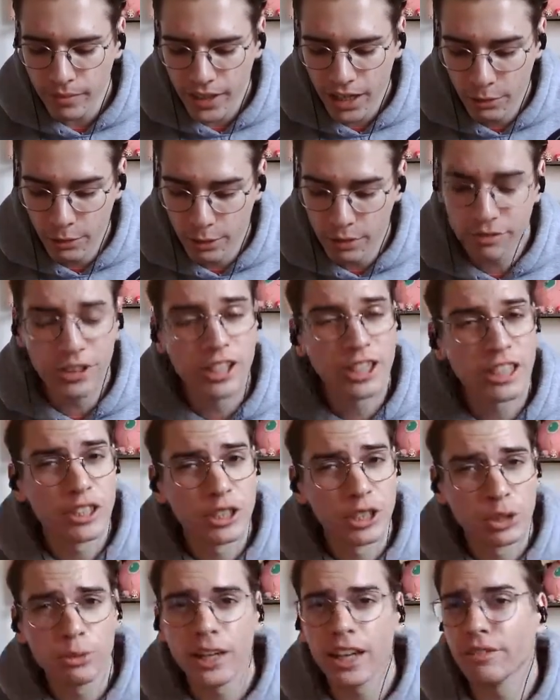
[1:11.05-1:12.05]
However, you
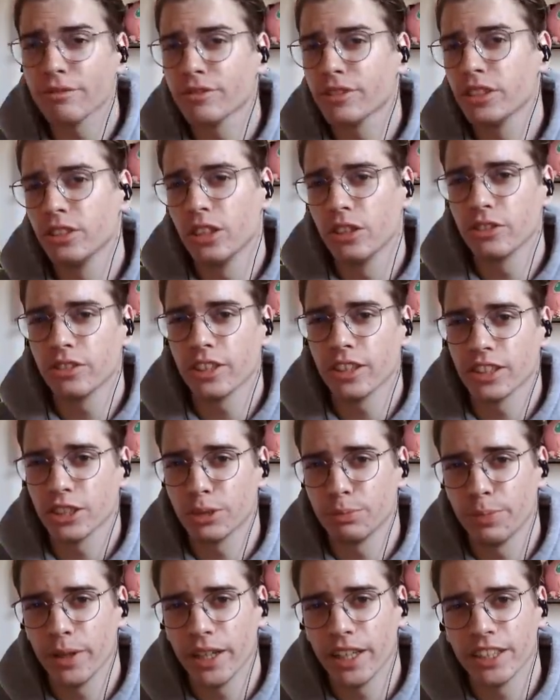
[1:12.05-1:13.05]
do have to note that this
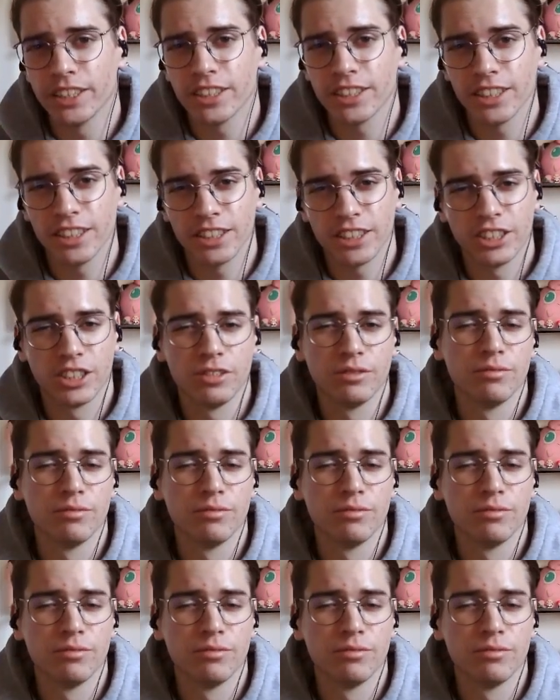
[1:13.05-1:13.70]
base is